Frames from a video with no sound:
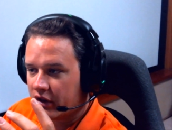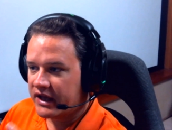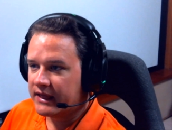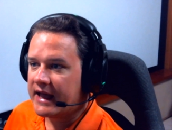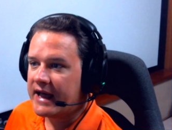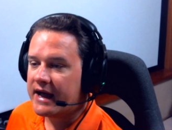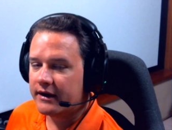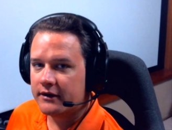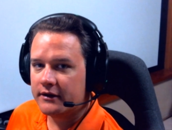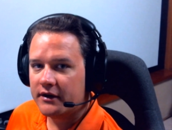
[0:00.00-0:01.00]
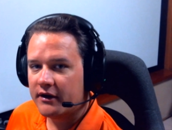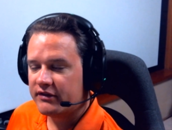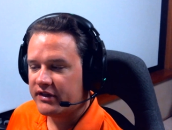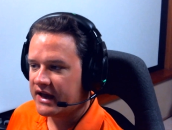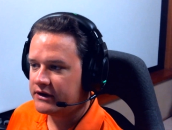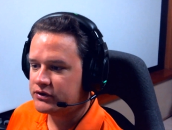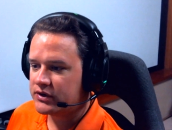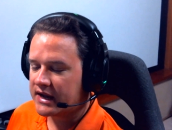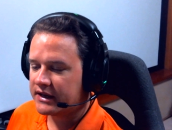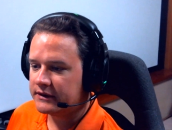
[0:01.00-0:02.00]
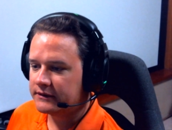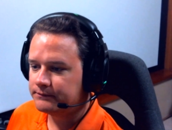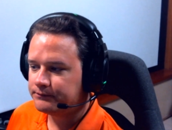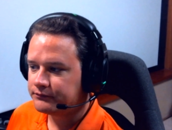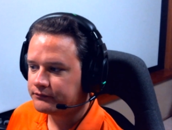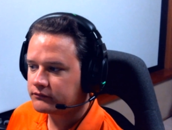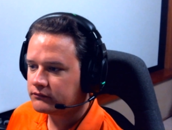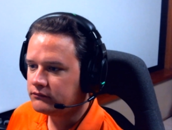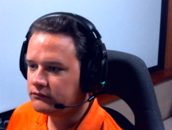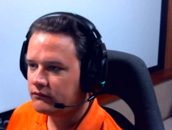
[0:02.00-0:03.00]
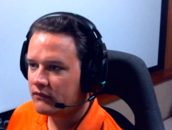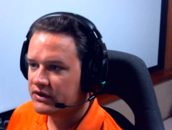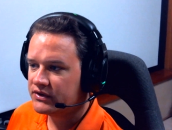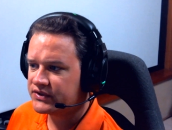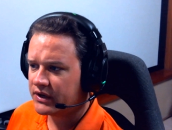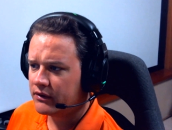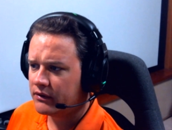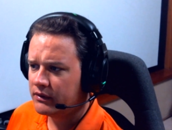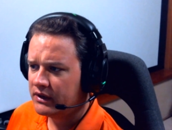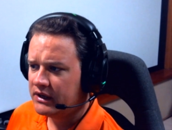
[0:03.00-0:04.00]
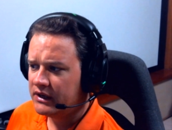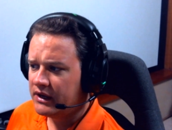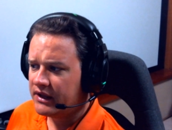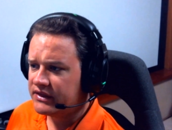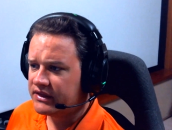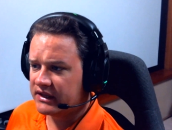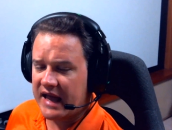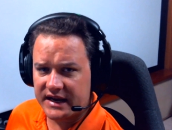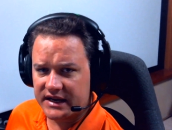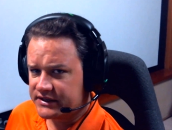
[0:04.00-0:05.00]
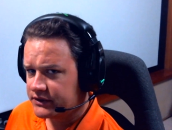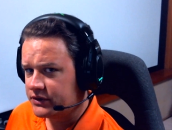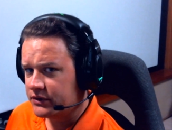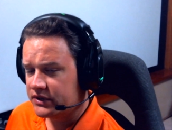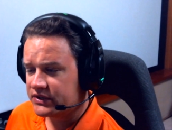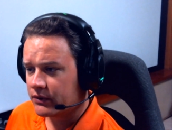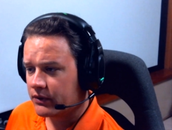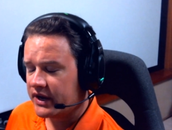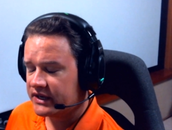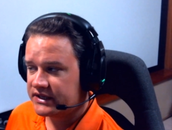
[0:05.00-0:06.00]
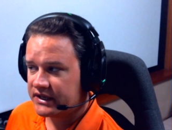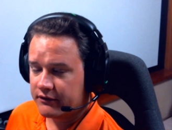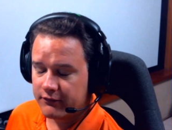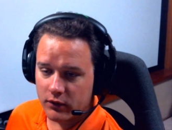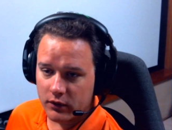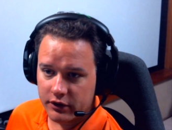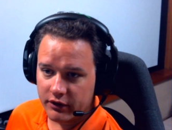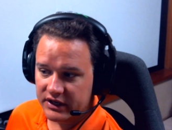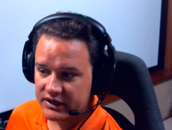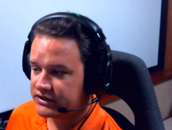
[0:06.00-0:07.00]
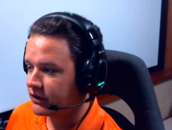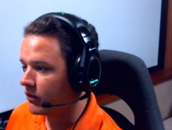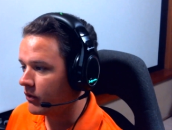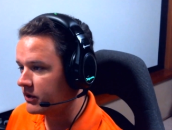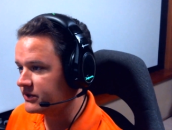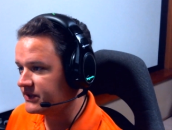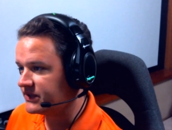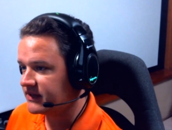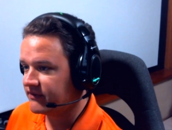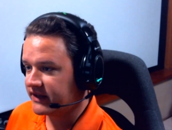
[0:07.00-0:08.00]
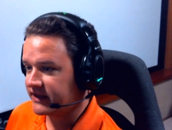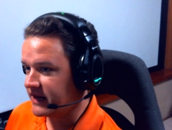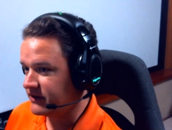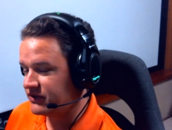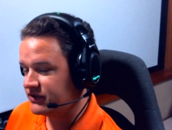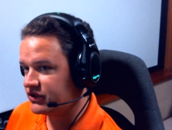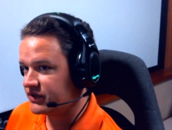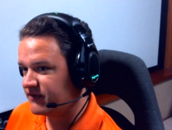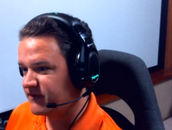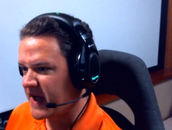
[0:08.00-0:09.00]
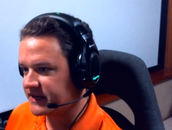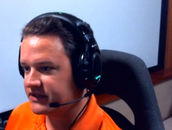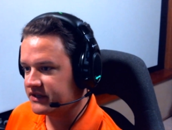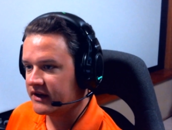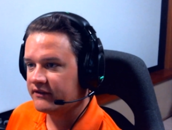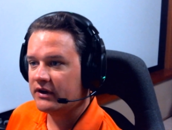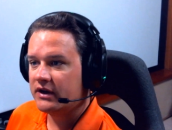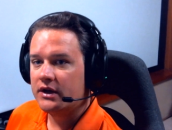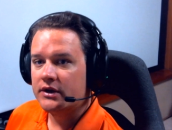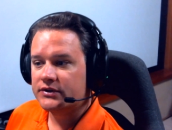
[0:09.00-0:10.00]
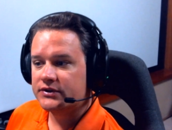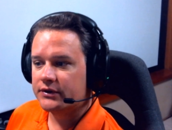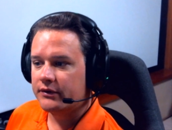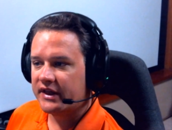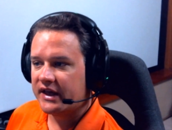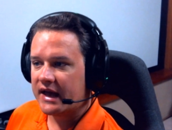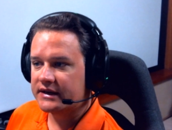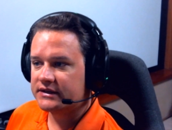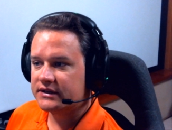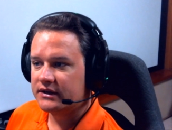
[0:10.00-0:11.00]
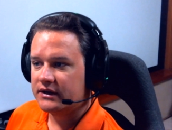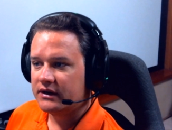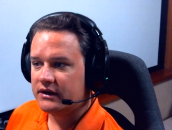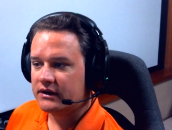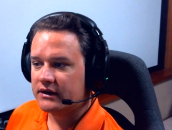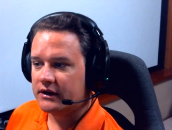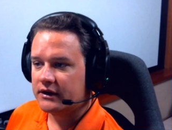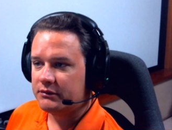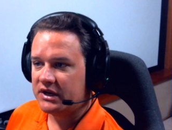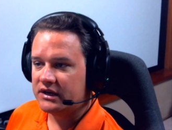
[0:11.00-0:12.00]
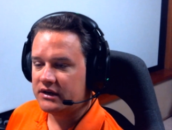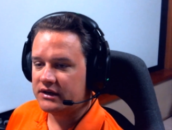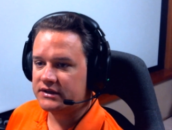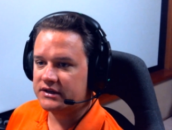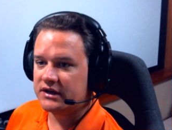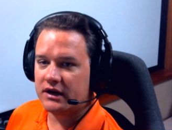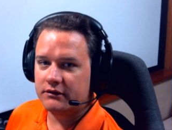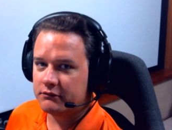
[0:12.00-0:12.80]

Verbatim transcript: and lag of the head tracking. So the lag isn't too disorienting for going into corners and stuff like that. It's just fast enough so that it's not